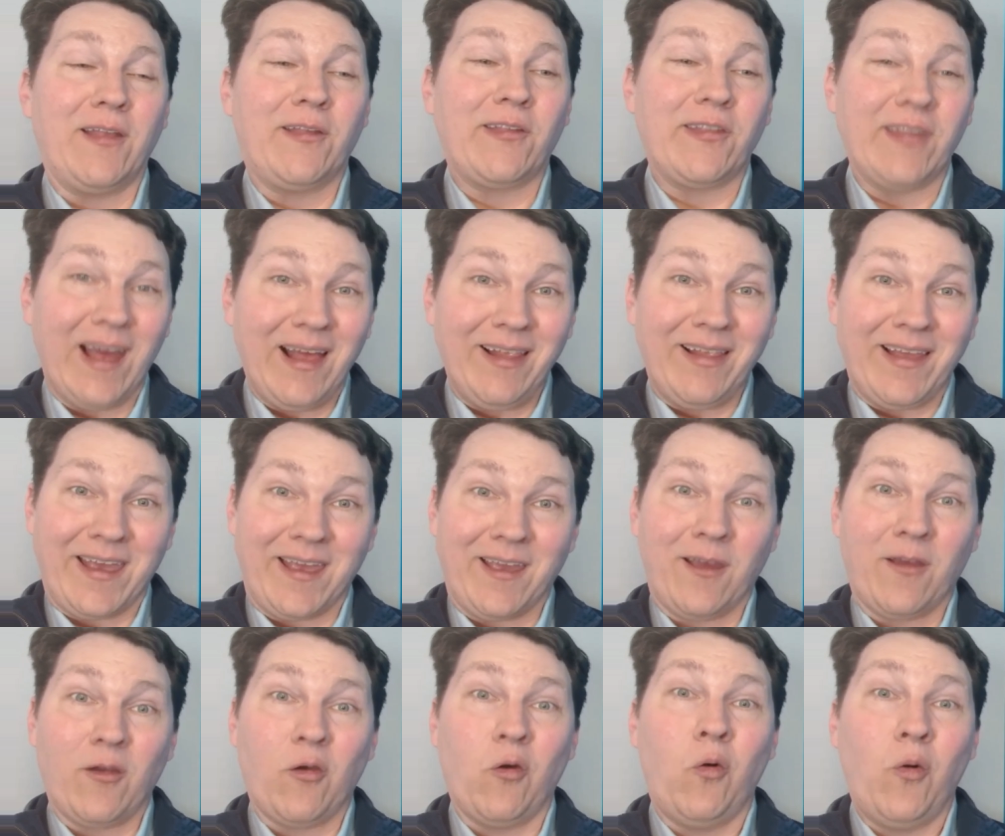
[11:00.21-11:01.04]

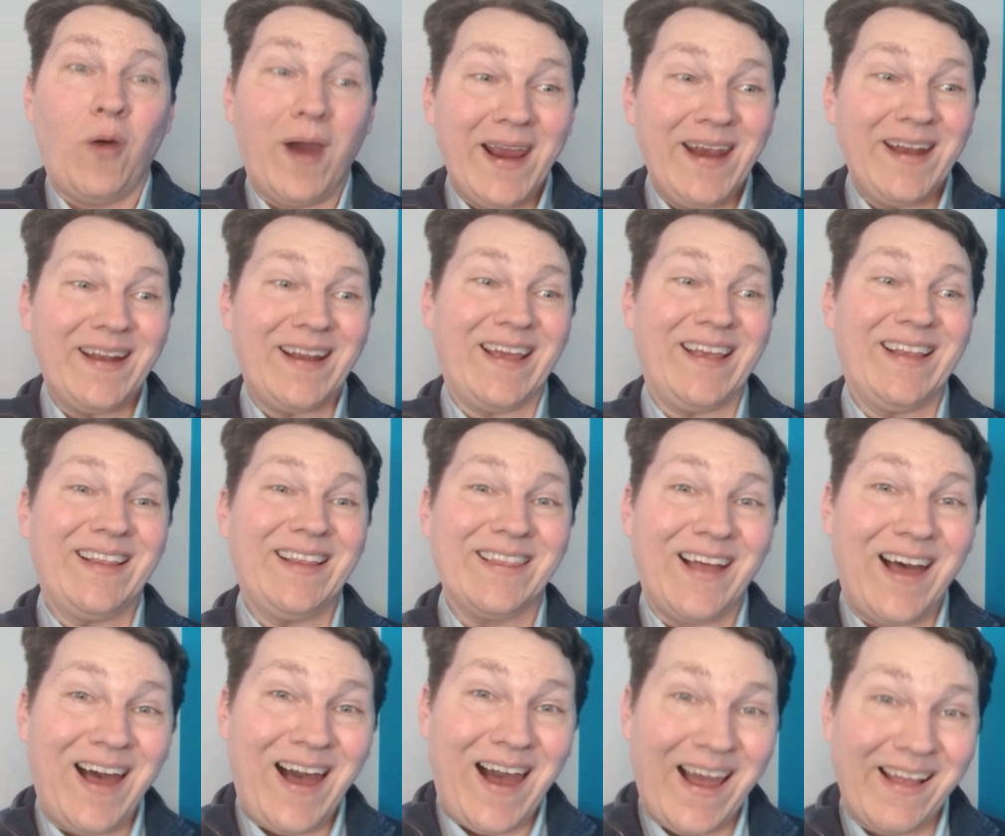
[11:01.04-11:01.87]
selling quite a
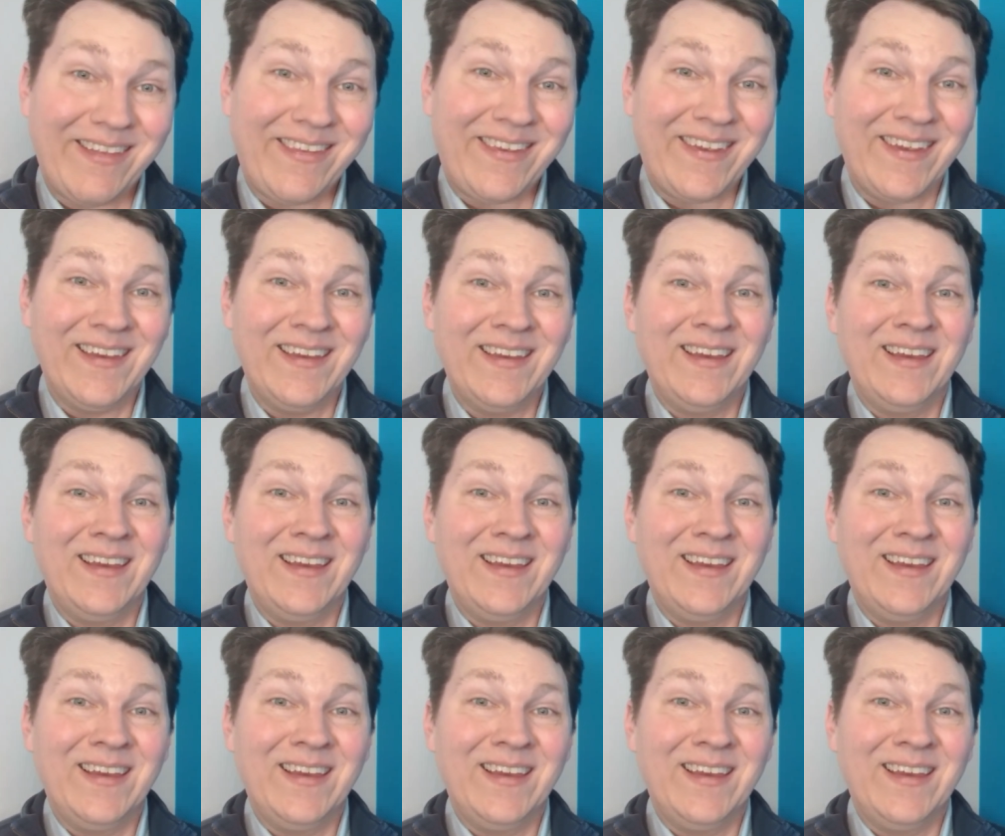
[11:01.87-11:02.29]
lot.